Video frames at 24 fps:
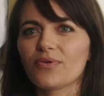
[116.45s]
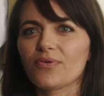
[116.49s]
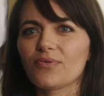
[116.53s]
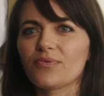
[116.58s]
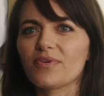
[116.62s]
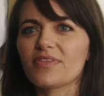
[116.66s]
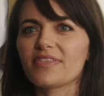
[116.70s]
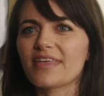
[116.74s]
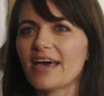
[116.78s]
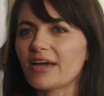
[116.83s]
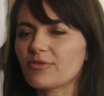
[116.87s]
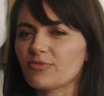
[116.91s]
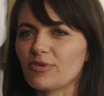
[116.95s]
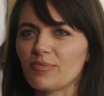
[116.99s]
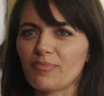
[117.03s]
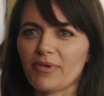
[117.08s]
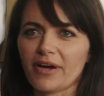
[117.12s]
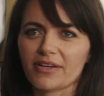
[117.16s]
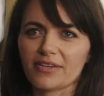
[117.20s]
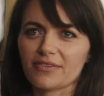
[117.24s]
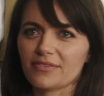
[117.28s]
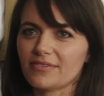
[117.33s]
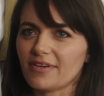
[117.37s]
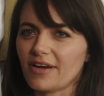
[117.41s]
with that, we
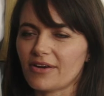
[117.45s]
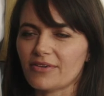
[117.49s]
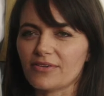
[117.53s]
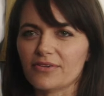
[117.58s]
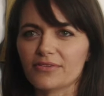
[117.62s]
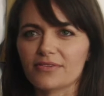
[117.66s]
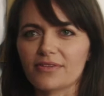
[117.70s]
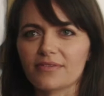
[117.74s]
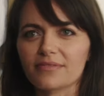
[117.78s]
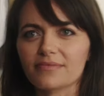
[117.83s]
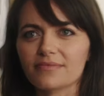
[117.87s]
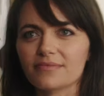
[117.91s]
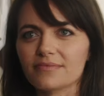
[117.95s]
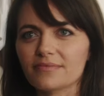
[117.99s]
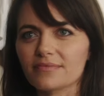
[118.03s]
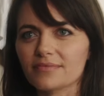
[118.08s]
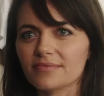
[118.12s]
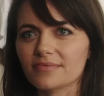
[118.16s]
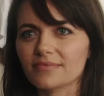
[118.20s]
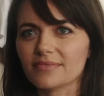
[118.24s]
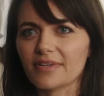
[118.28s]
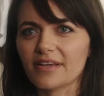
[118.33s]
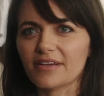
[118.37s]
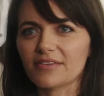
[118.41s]
bought our own
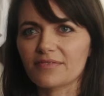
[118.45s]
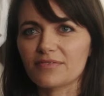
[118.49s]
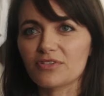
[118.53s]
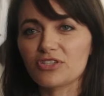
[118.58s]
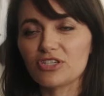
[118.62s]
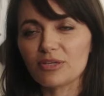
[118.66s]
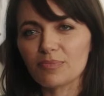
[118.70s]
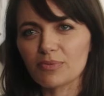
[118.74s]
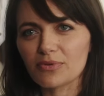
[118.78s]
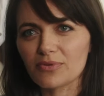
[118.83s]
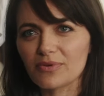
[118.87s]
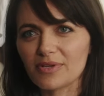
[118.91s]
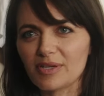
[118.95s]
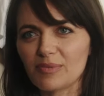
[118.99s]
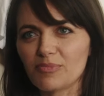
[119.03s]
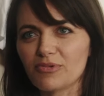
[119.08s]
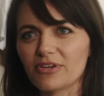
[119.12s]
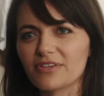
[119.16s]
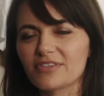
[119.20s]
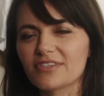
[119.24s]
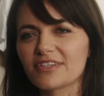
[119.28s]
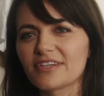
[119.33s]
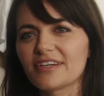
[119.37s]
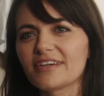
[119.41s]
kind of cheap 3D
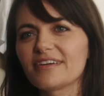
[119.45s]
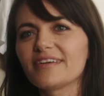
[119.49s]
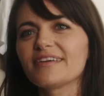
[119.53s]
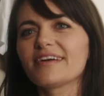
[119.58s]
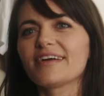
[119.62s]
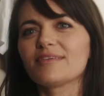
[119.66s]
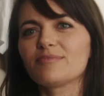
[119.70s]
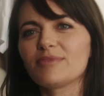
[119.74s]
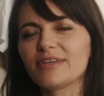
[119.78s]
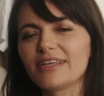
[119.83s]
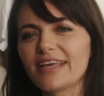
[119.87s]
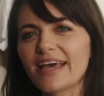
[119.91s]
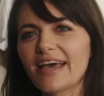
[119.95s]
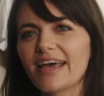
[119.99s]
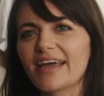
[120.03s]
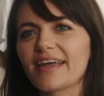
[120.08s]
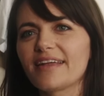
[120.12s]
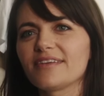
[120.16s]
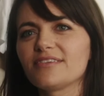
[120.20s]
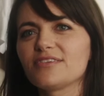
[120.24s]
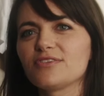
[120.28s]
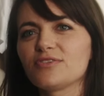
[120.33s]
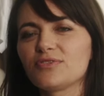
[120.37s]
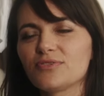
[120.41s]
printer and began
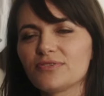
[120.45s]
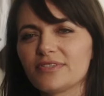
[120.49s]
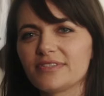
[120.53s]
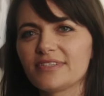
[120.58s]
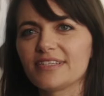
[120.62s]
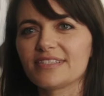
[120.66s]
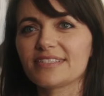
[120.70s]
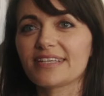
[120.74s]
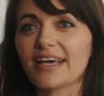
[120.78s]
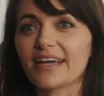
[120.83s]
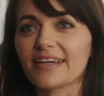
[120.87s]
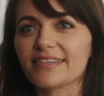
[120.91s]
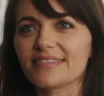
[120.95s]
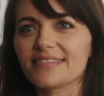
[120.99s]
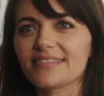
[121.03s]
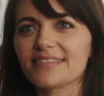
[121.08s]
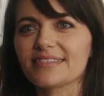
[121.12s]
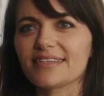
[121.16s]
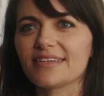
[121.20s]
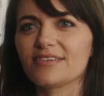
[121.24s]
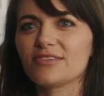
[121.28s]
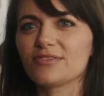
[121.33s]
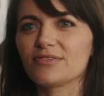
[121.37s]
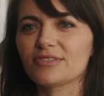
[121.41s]
to do designs
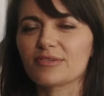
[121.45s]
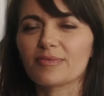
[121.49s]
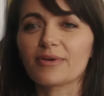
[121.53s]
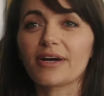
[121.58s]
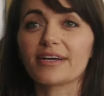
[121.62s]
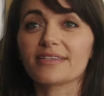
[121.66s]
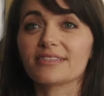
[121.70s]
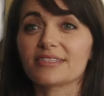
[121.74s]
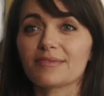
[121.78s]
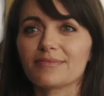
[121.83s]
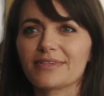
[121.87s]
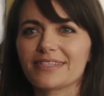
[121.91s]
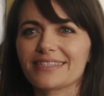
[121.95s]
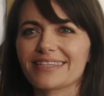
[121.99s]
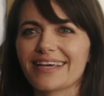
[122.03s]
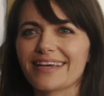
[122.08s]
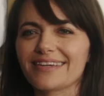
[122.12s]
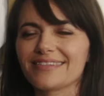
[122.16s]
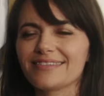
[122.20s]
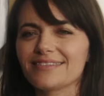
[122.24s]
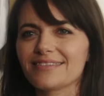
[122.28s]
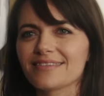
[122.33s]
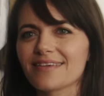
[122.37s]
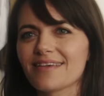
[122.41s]
and do some custom
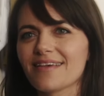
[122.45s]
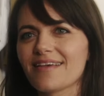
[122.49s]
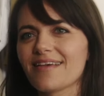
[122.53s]
designs.